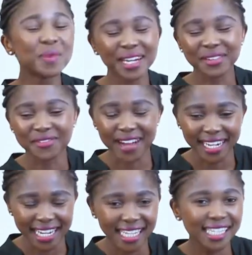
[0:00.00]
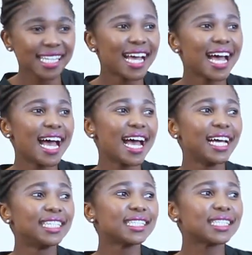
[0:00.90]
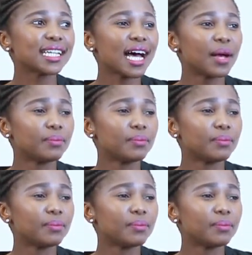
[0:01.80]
Woman and Finance. And